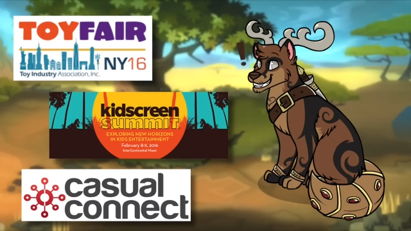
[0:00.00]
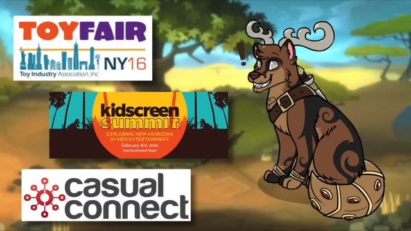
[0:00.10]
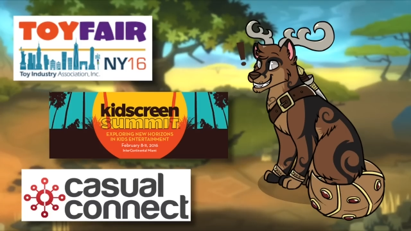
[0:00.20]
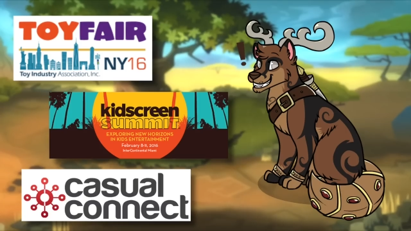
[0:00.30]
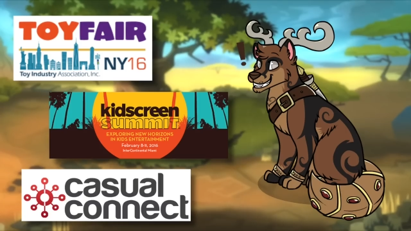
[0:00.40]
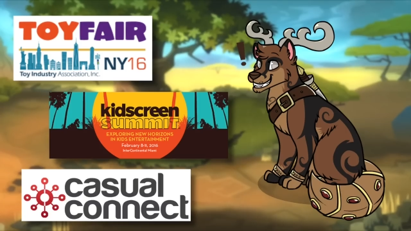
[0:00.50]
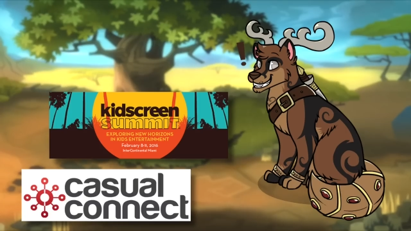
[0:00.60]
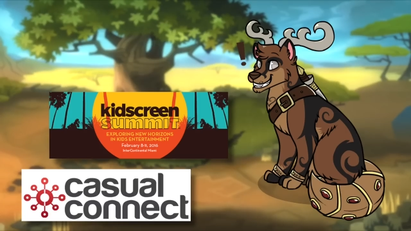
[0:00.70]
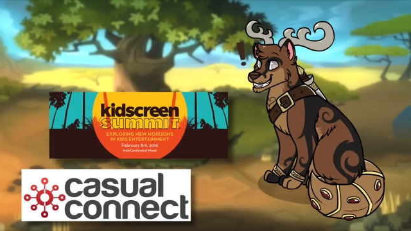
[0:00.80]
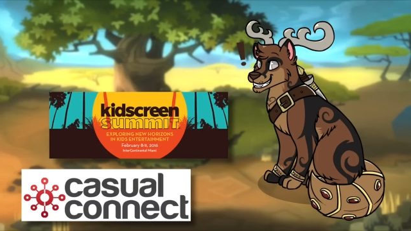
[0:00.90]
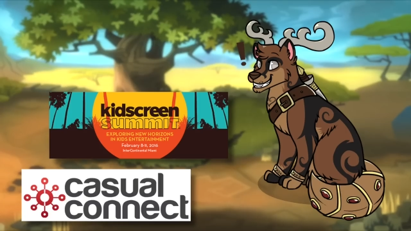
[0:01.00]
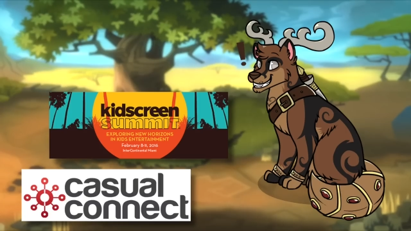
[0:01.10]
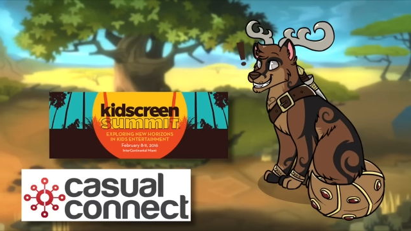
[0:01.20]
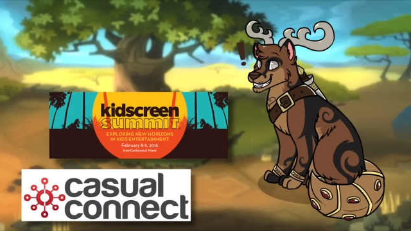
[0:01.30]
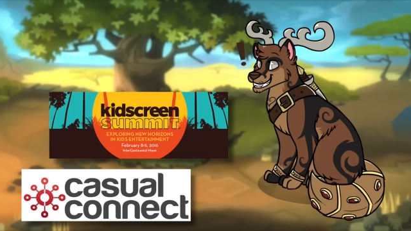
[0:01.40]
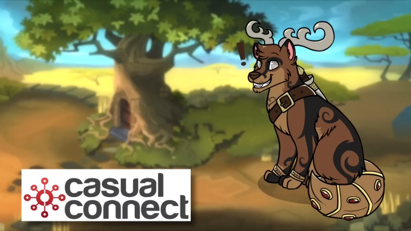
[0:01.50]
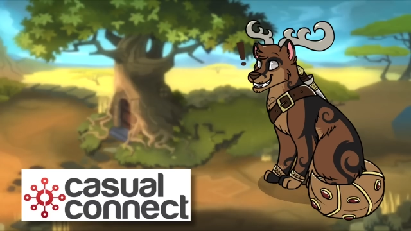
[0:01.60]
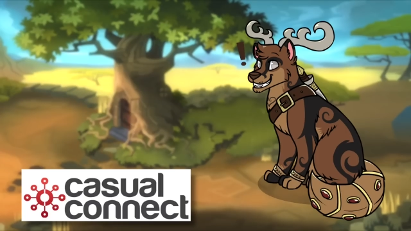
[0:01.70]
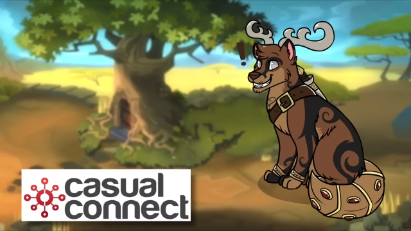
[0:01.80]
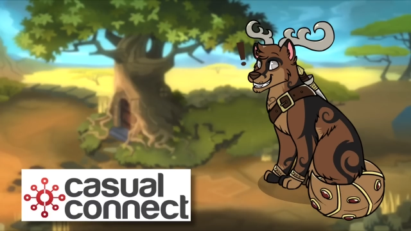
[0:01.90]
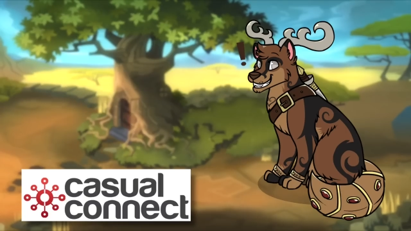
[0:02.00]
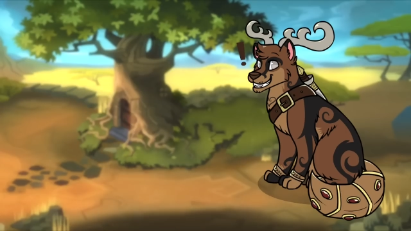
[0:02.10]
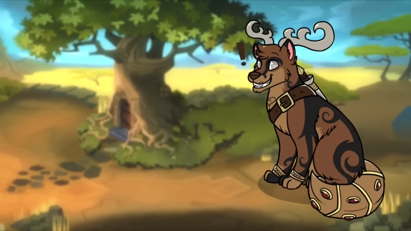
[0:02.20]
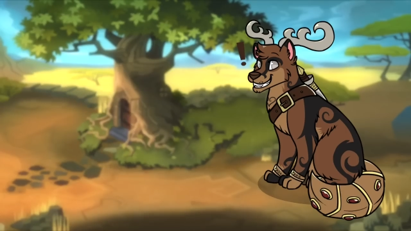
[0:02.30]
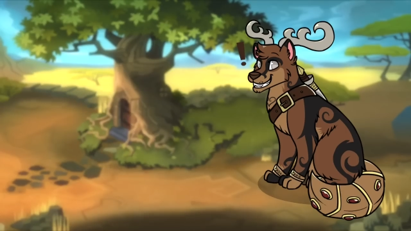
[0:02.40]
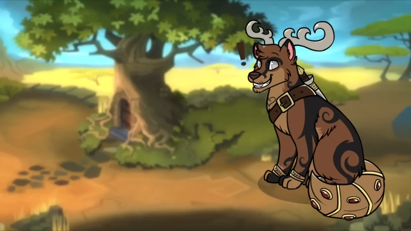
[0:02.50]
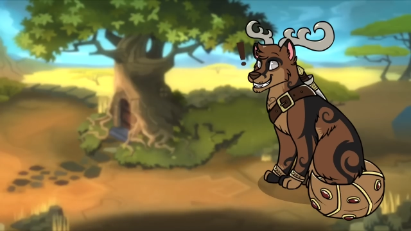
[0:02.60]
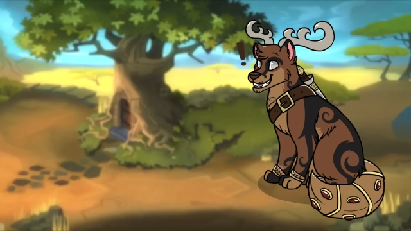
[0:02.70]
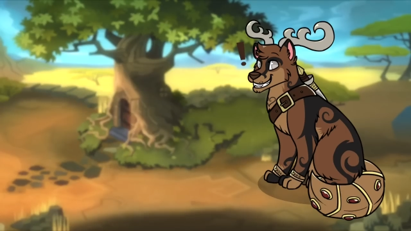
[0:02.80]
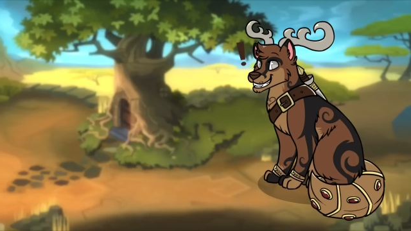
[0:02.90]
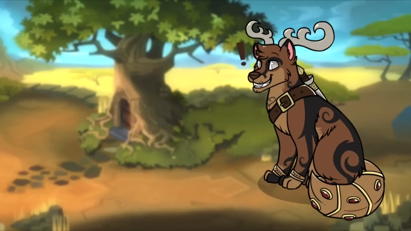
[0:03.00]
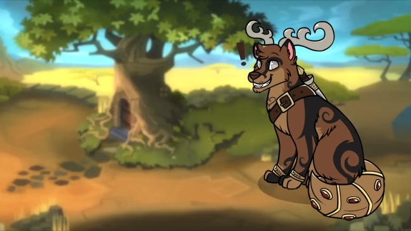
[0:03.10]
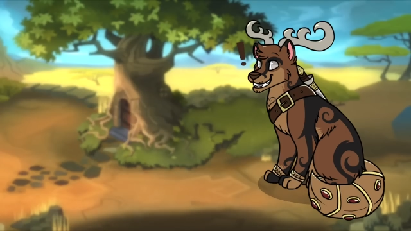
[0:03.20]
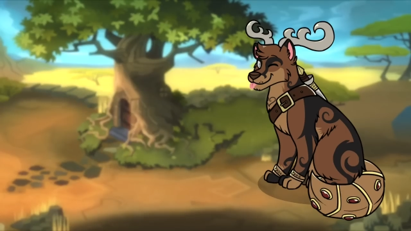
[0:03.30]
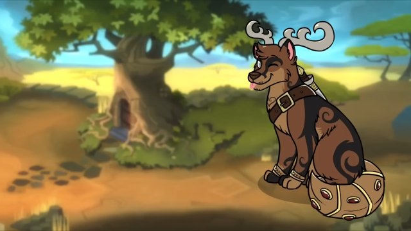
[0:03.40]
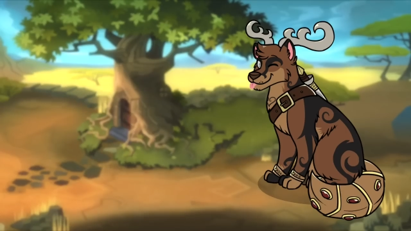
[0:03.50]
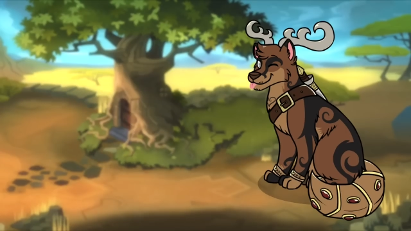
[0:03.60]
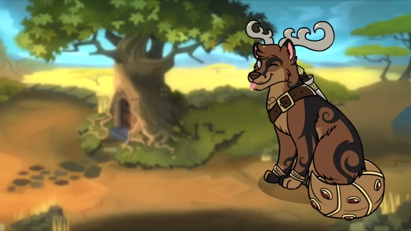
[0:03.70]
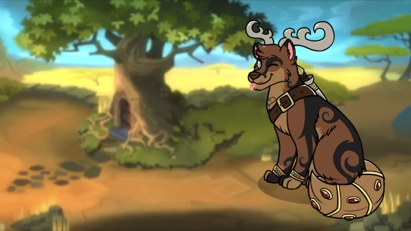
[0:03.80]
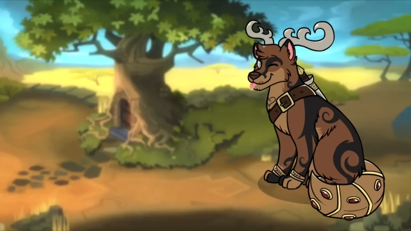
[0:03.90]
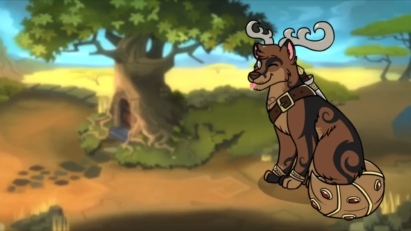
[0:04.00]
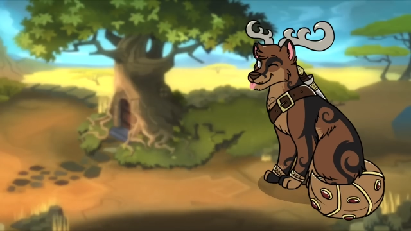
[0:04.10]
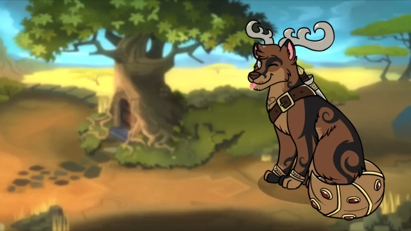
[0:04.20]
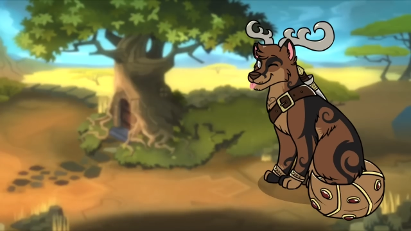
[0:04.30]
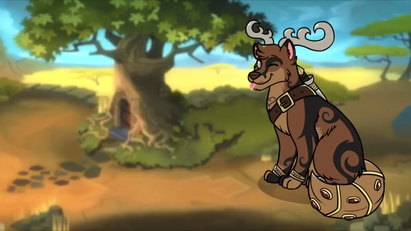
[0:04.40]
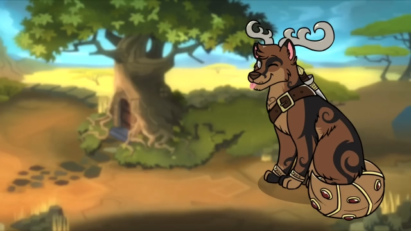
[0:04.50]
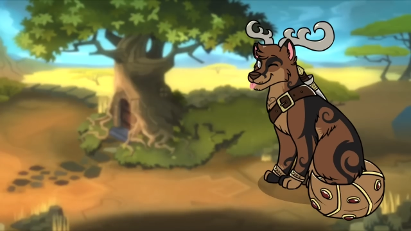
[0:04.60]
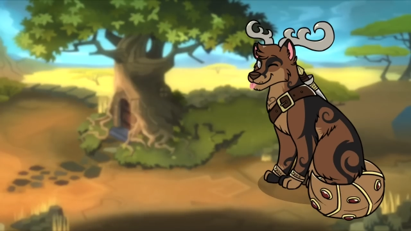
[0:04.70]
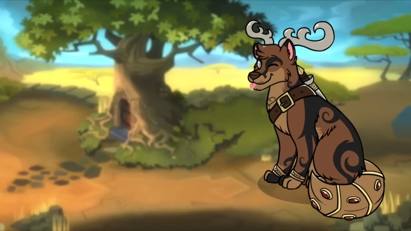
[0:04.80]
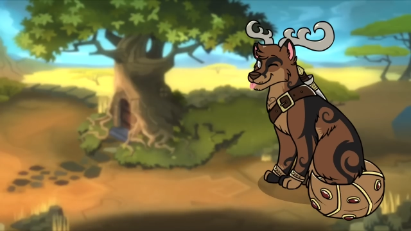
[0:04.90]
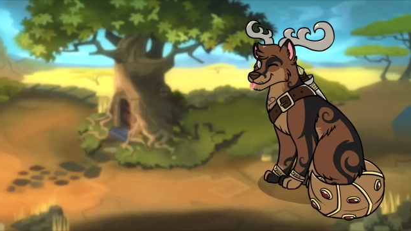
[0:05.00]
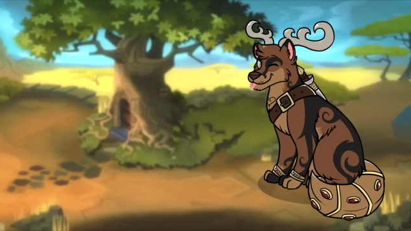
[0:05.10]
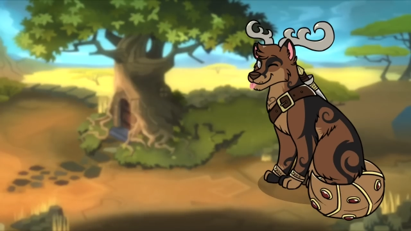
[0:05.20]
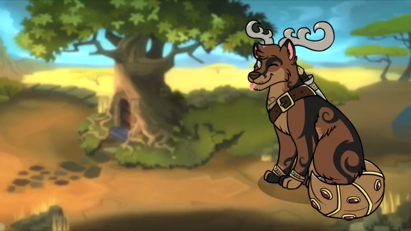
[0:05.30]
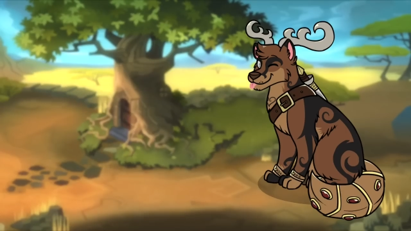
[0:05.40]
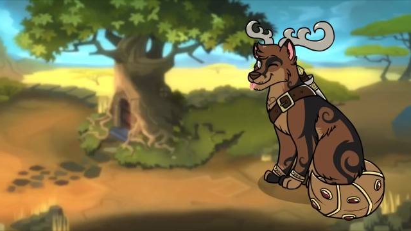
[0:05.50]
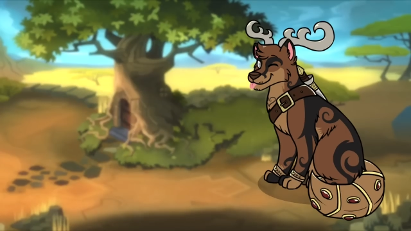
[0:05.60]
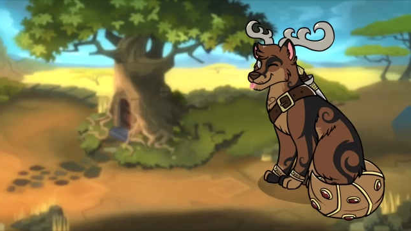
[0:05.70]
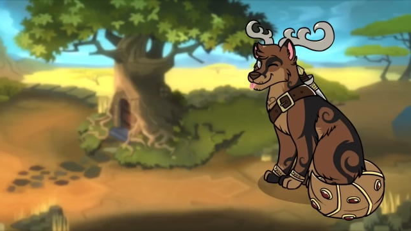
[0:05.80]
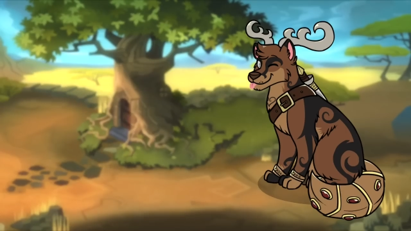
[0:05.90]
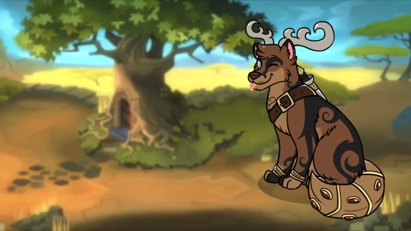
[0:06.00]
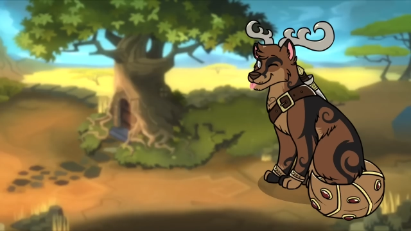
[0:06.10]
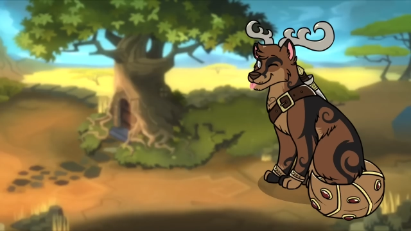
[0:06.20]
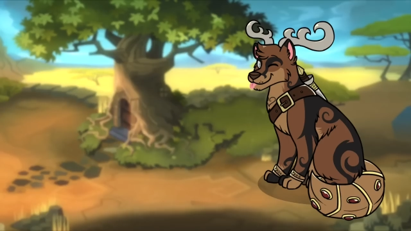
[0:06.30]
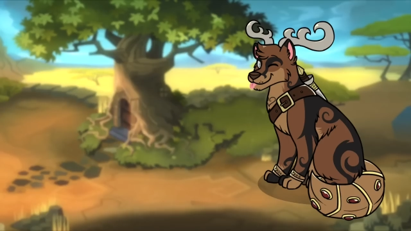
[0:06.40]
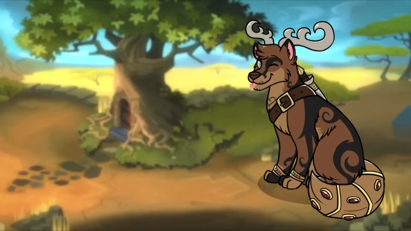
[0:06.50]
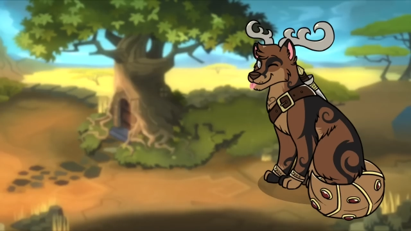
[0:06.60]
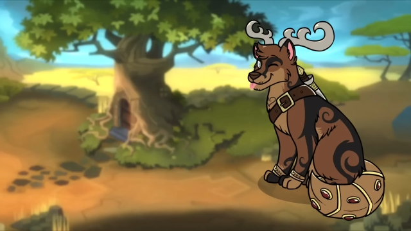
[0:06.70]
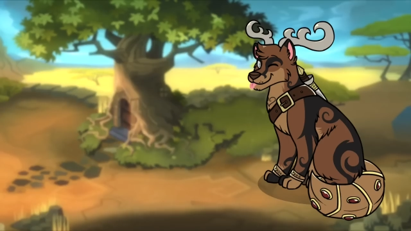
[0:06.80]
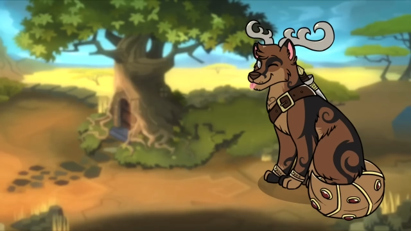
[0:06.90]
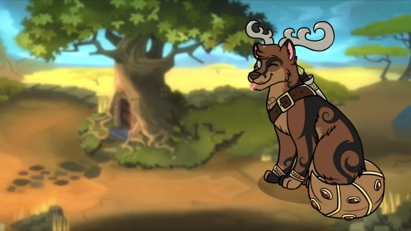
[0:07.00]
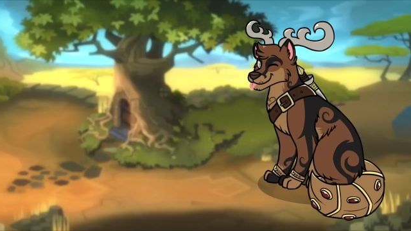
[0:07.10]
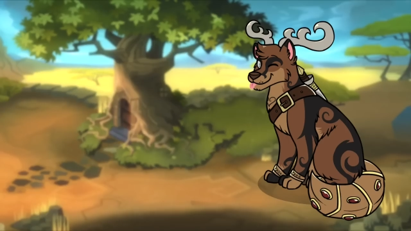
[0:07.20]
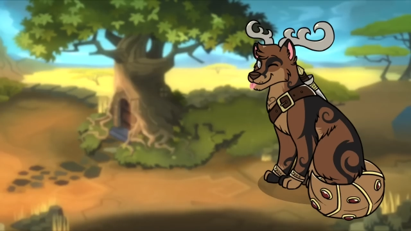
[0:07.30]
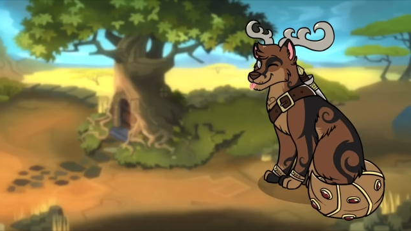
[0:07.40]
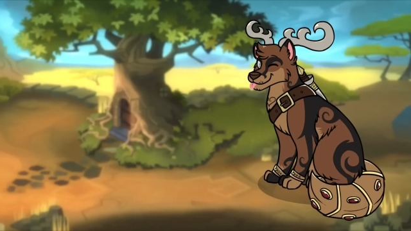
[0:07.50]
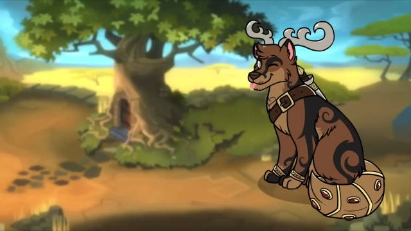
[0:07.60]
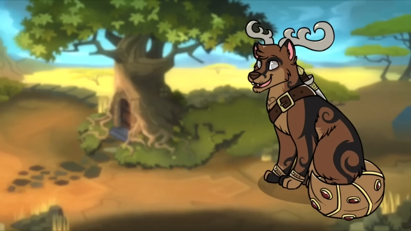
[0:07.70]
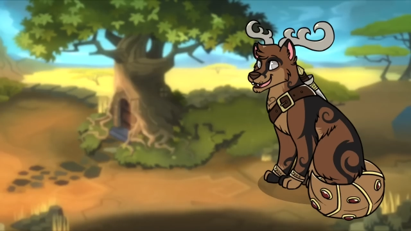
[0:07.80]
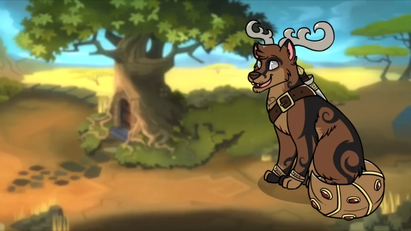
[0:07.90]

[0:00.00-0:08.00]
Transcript: (no speaker visible)